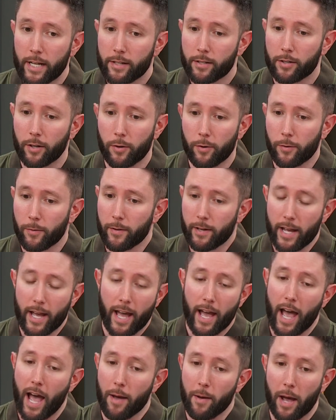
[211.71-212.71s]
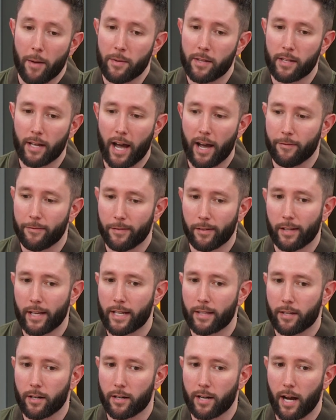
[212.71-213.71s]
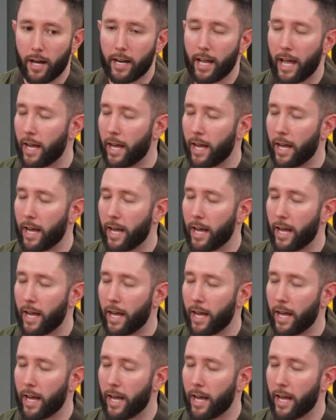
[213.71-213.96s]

So, yeah, I mean, I feel like they're kind